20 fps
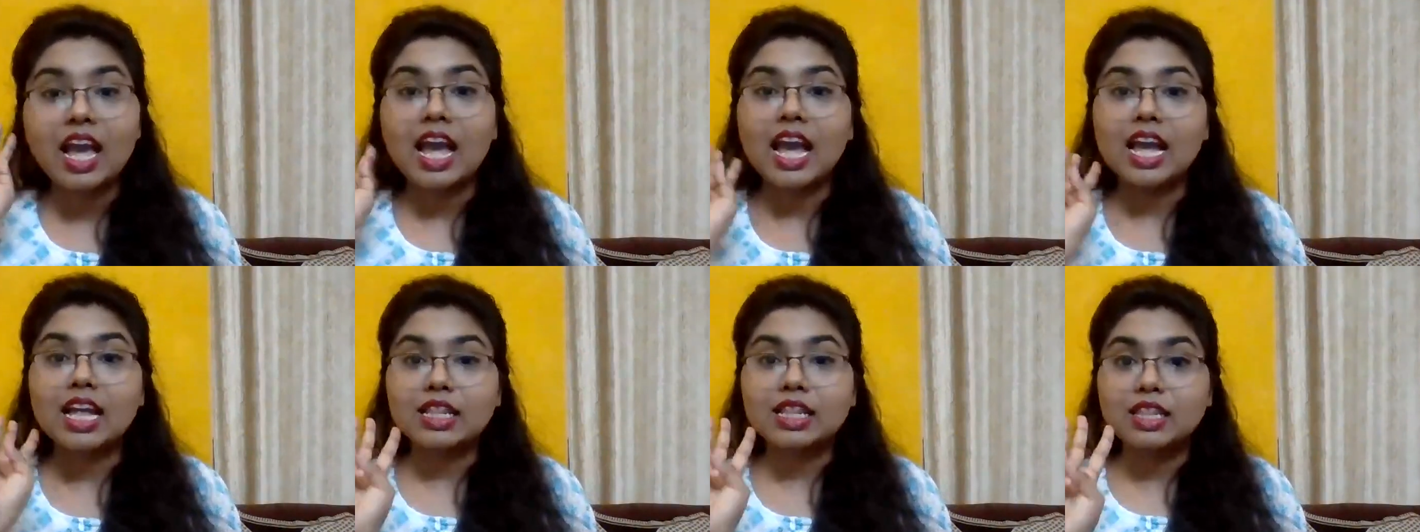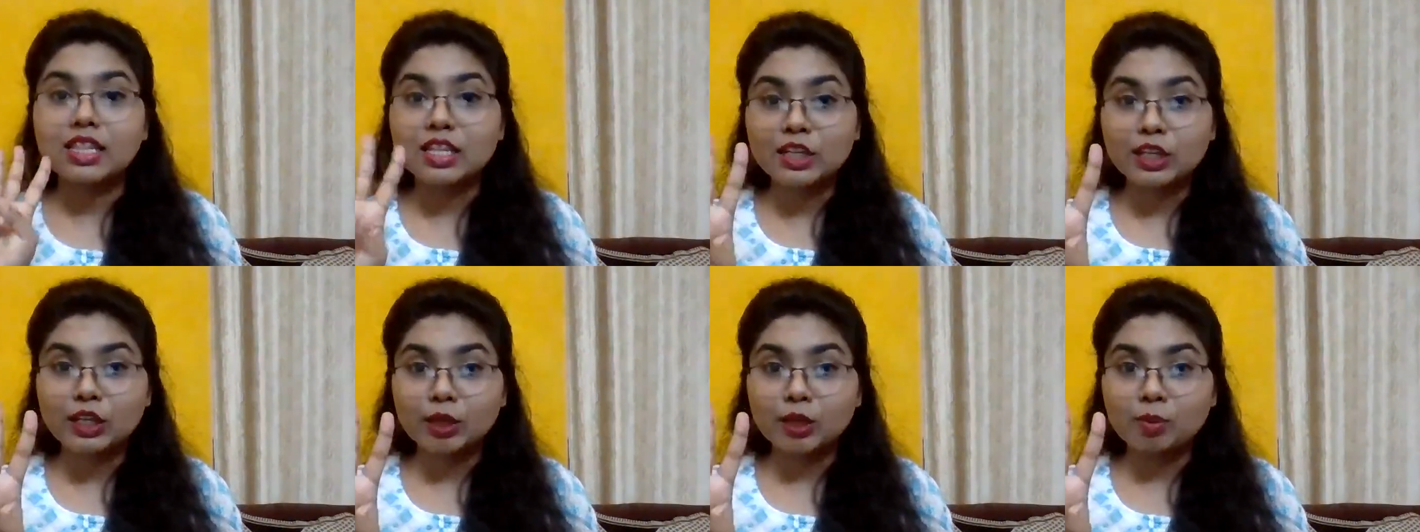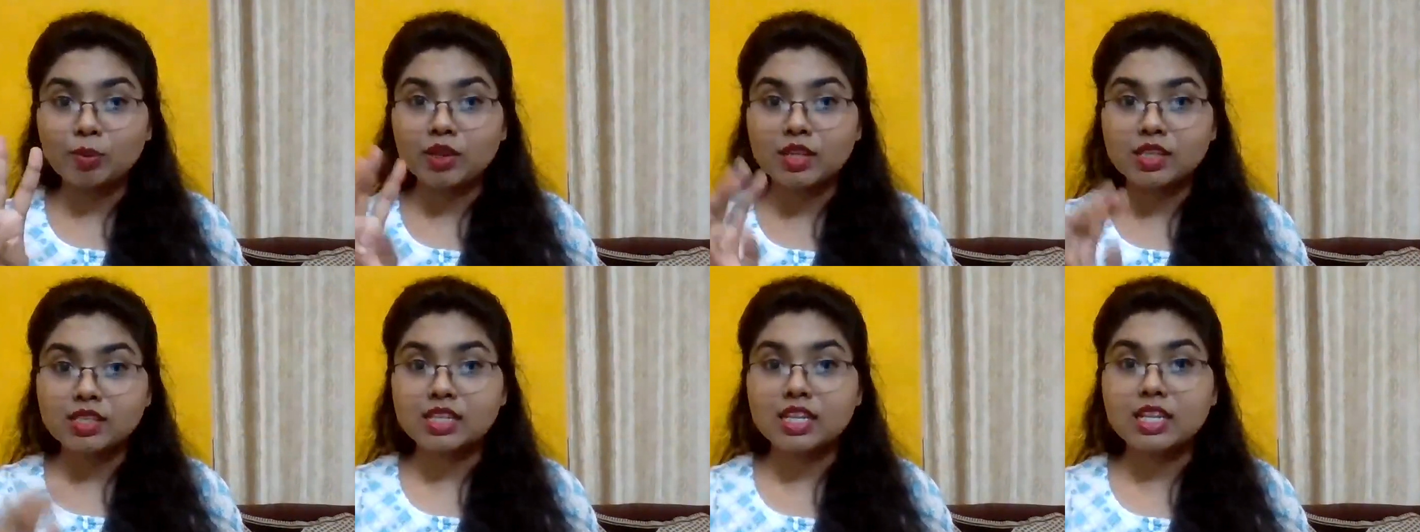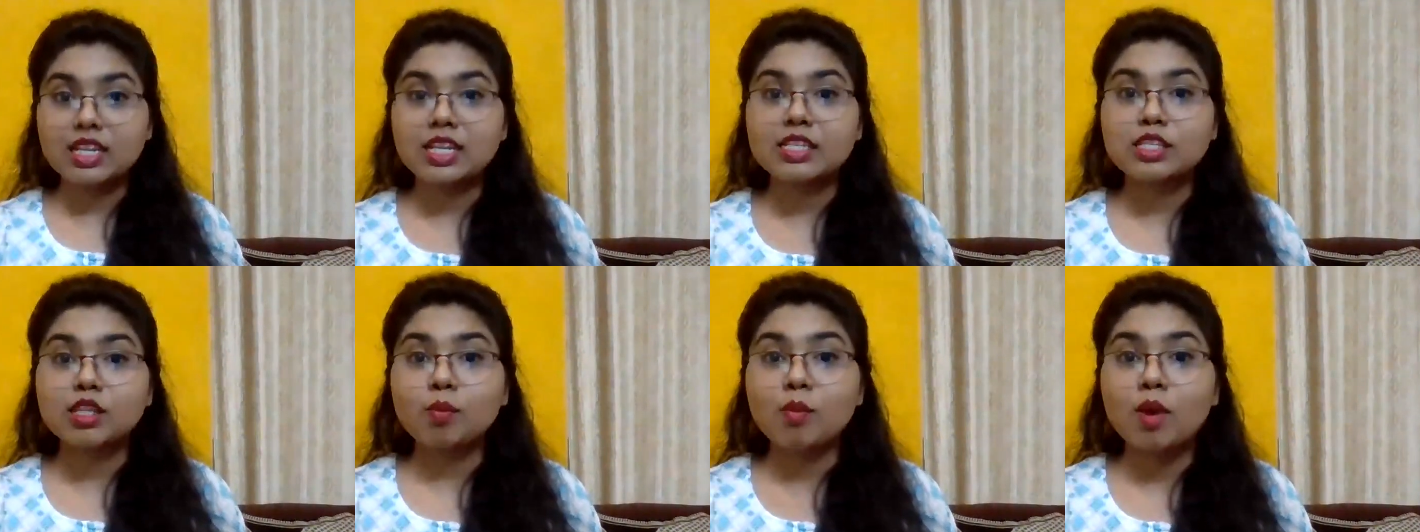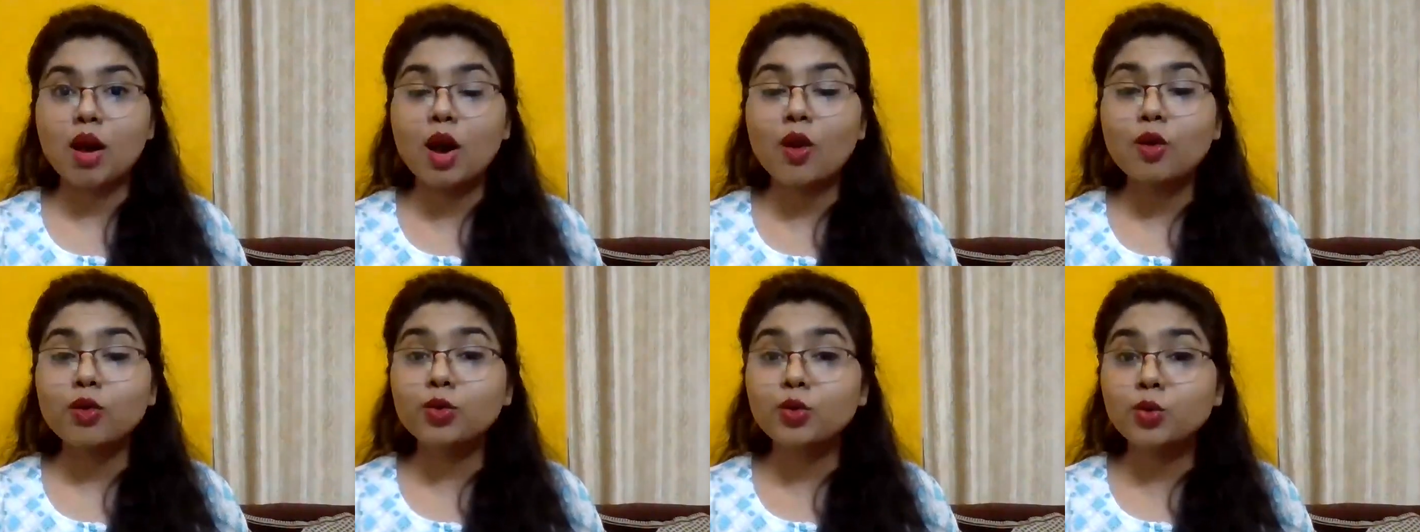and third person is
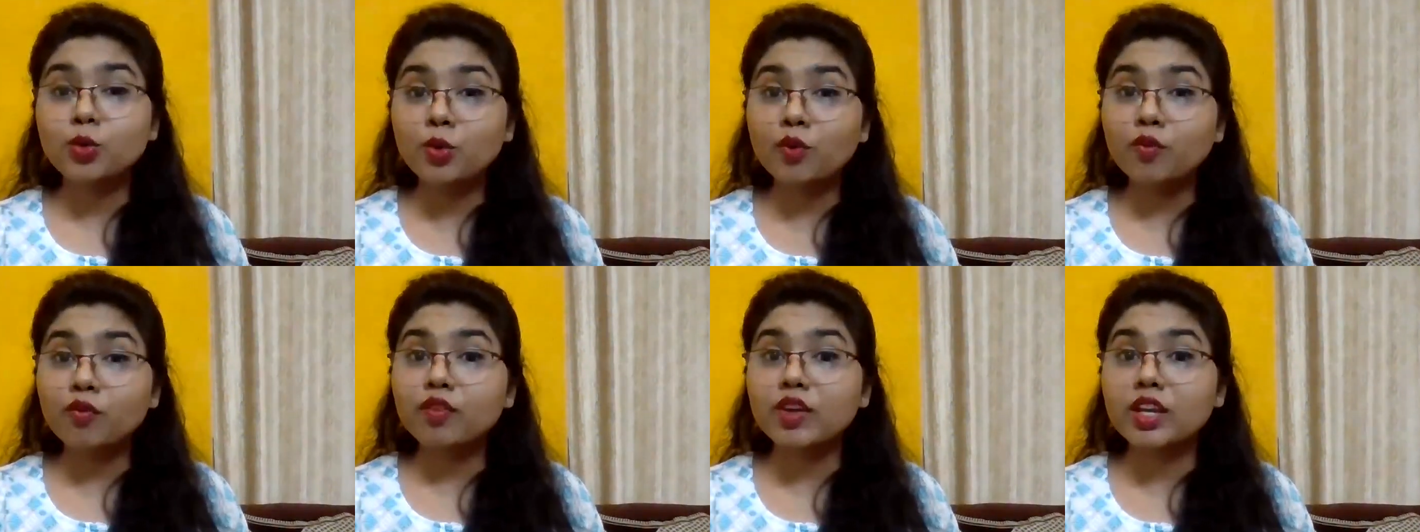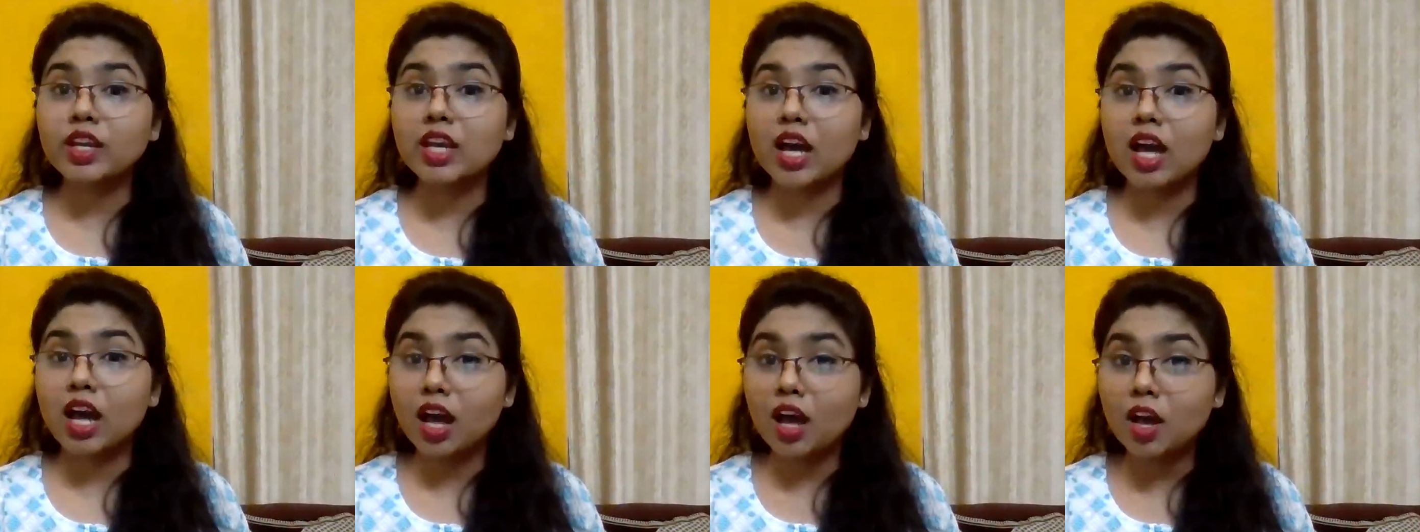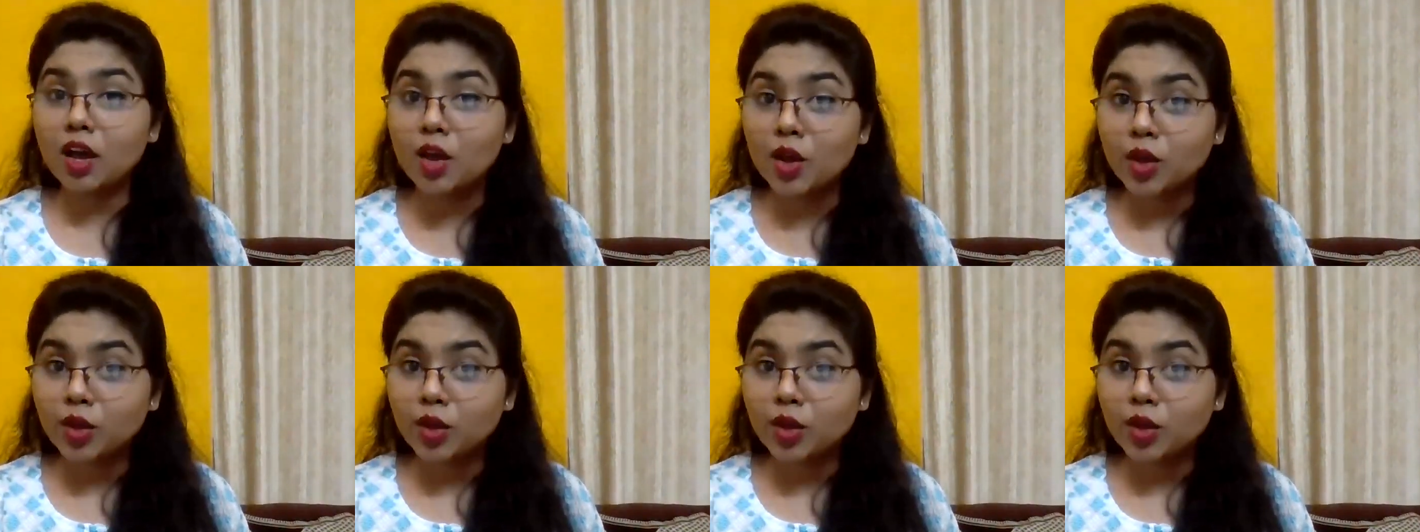about whom we are